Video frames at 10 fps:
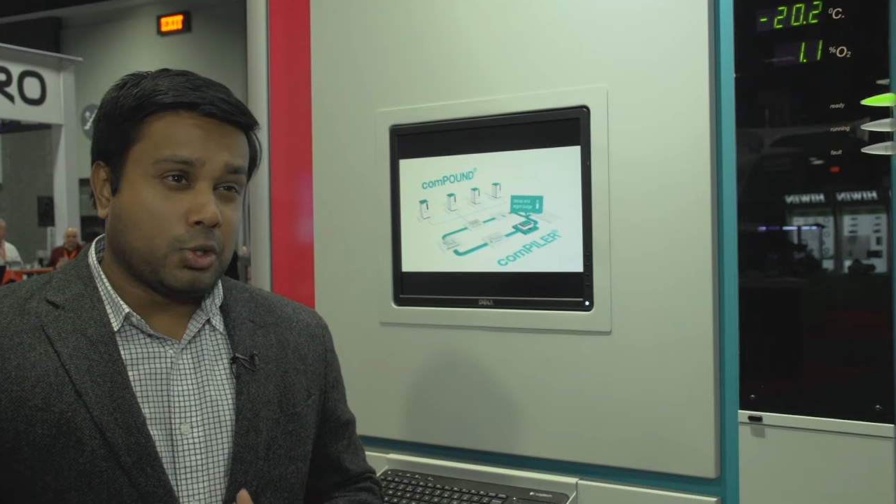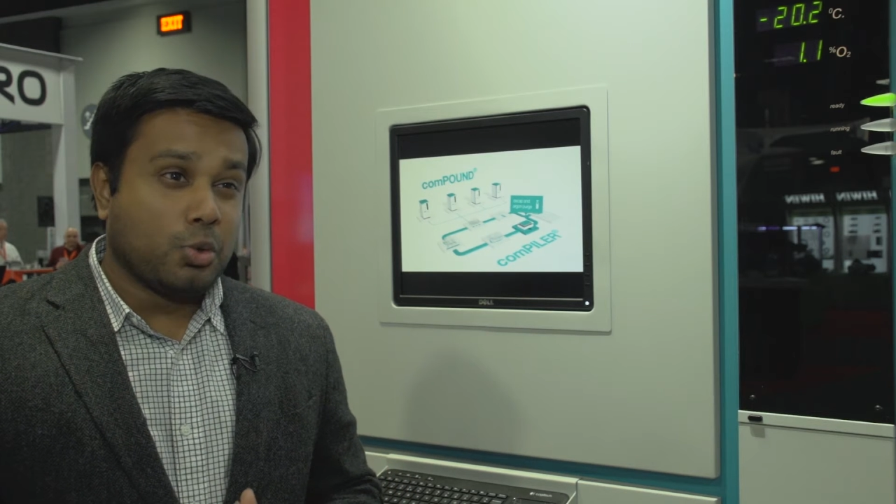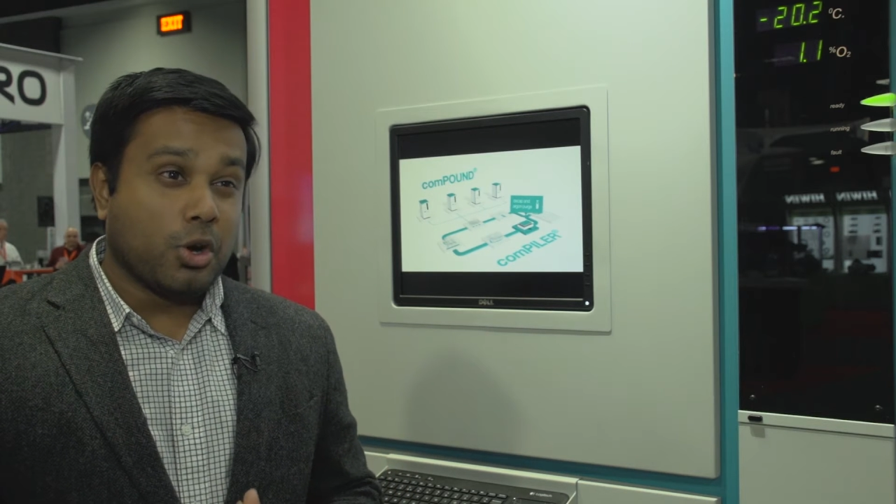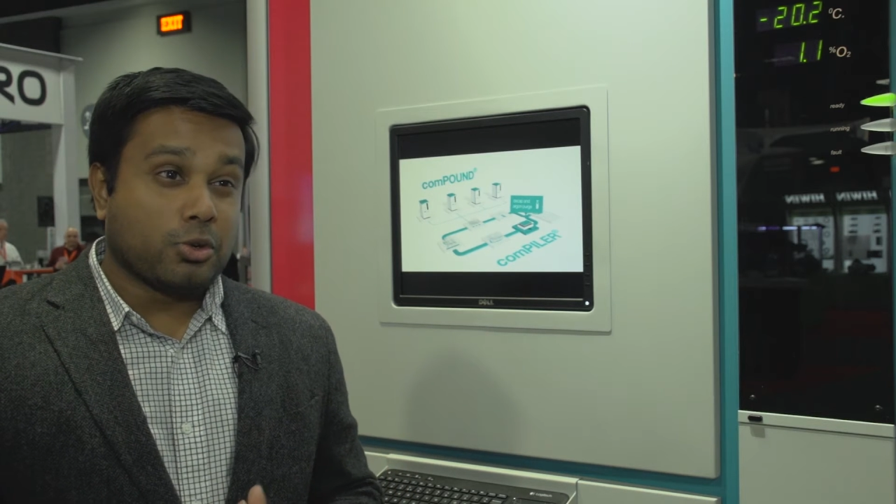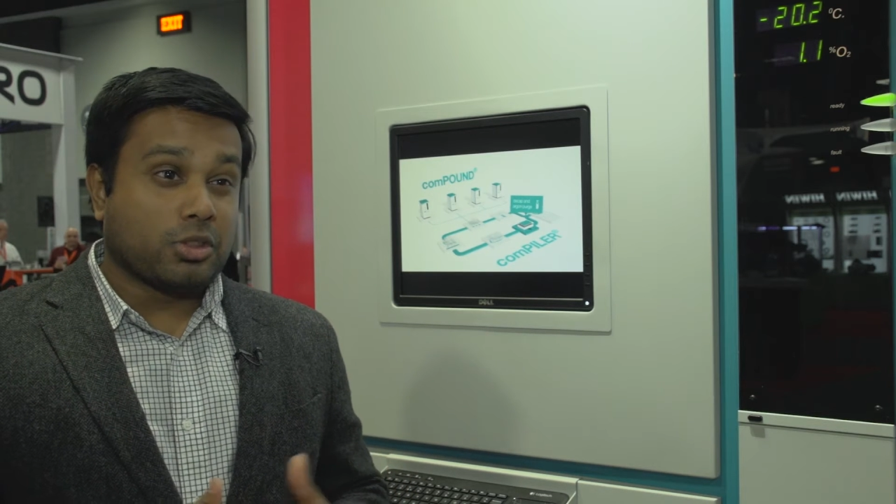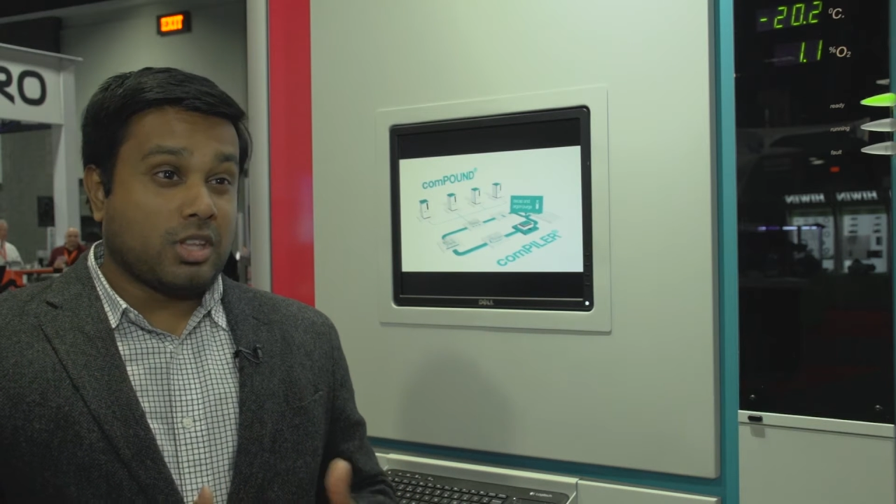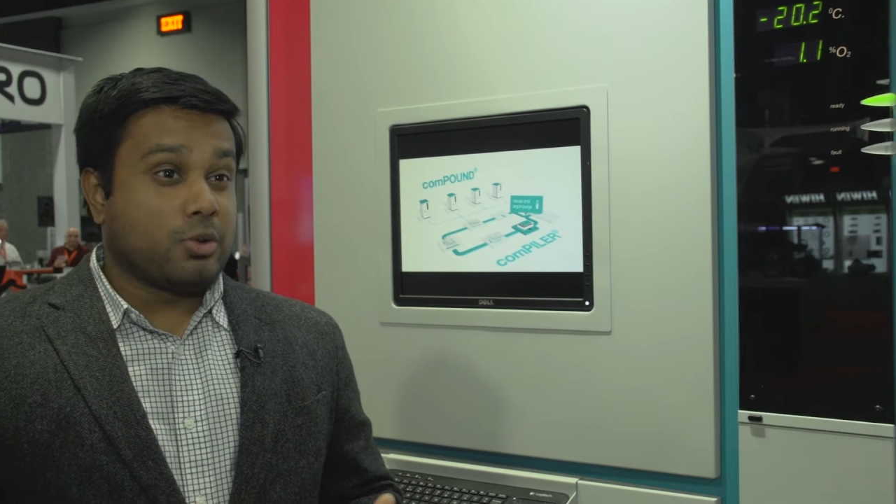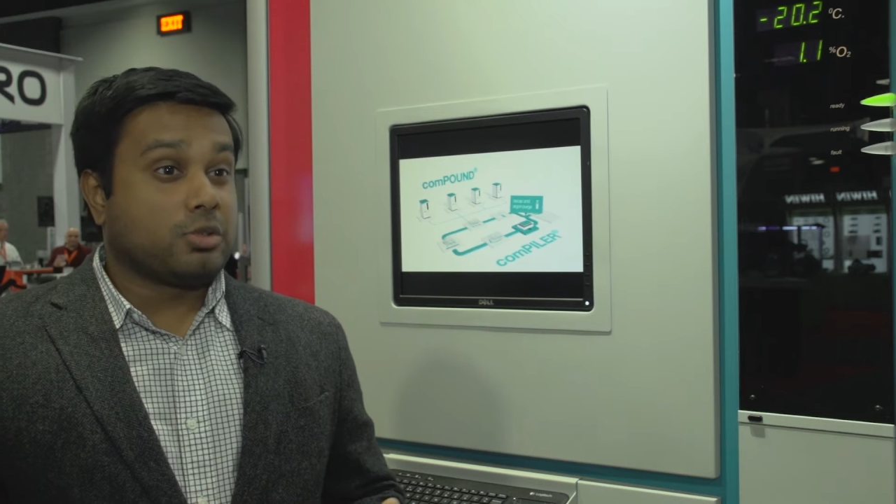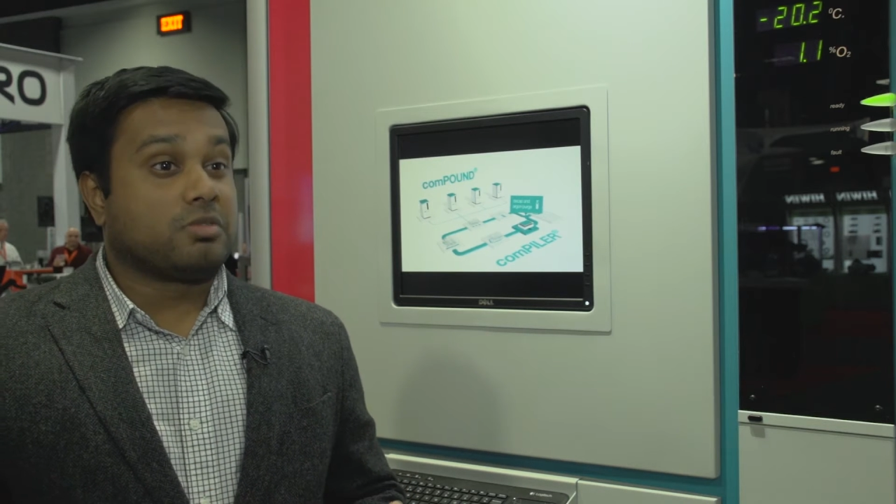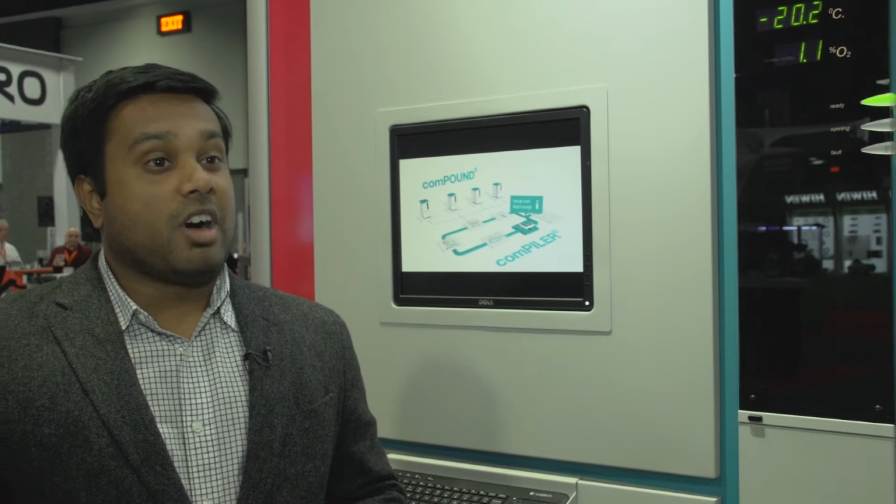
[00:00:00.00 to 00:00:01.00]
two hundred
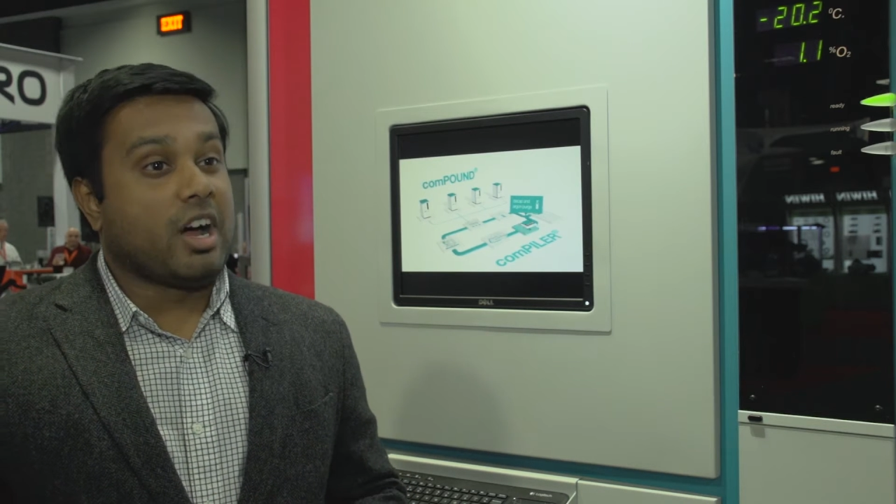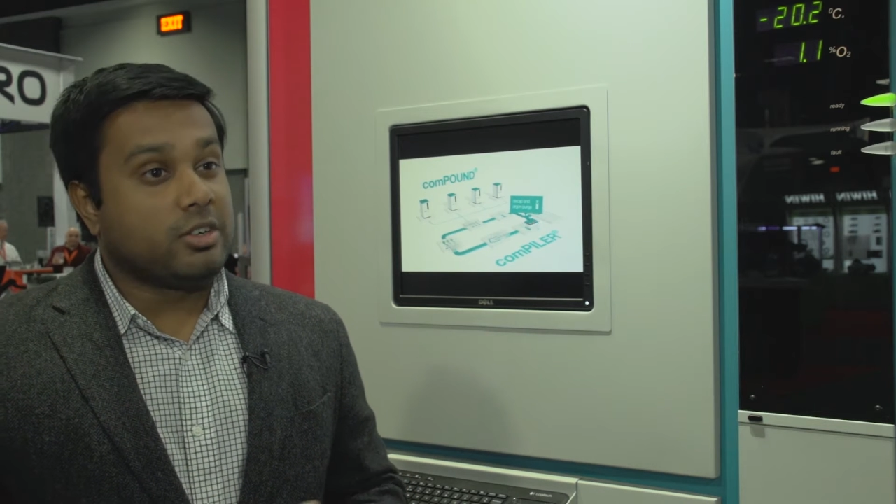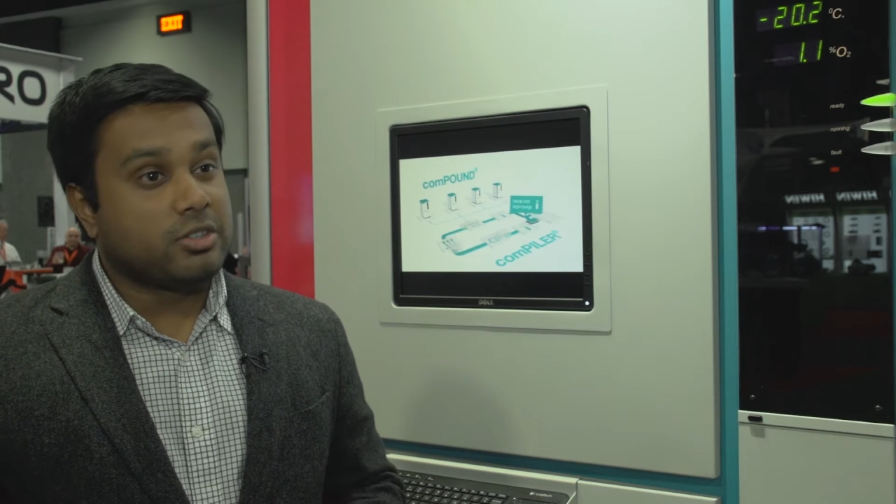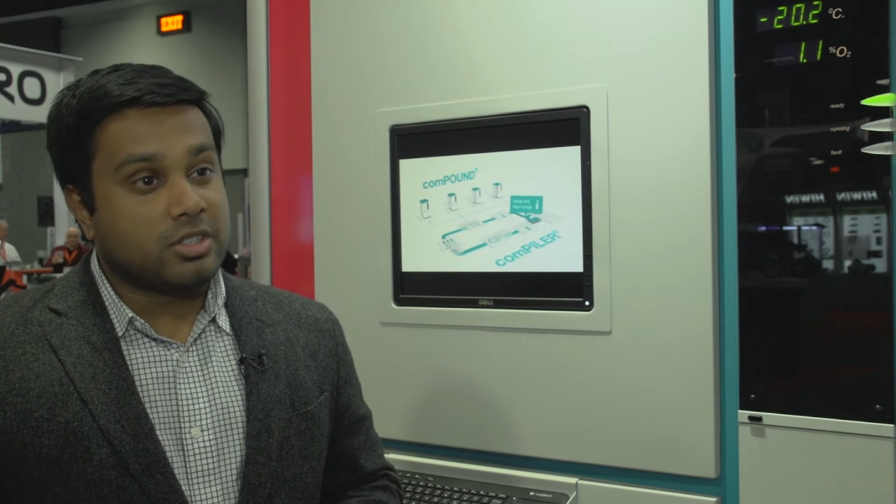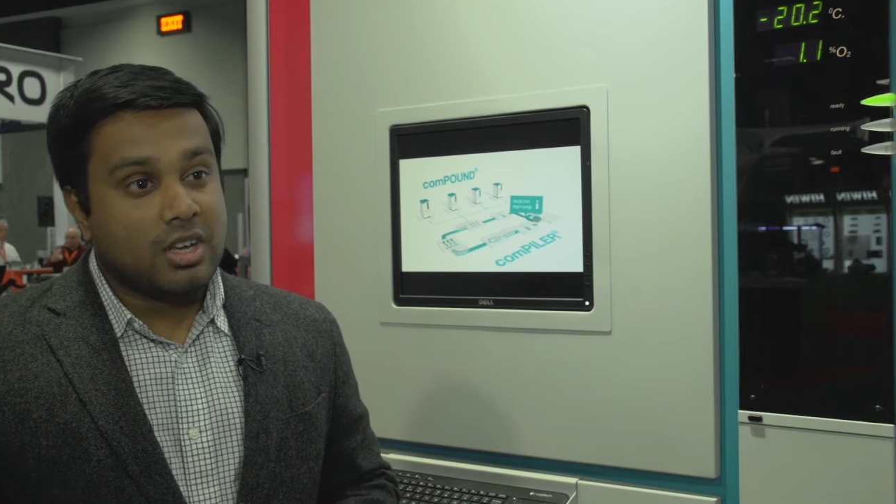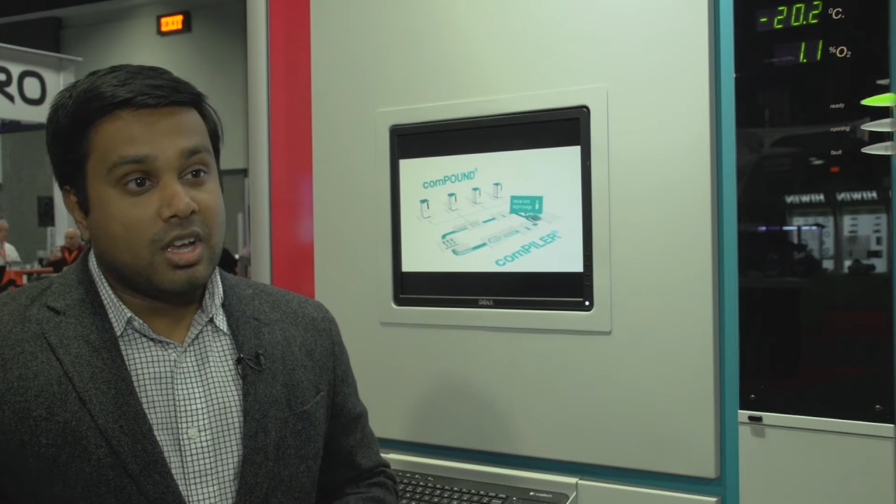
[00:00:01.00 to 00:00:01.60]
thousand vials.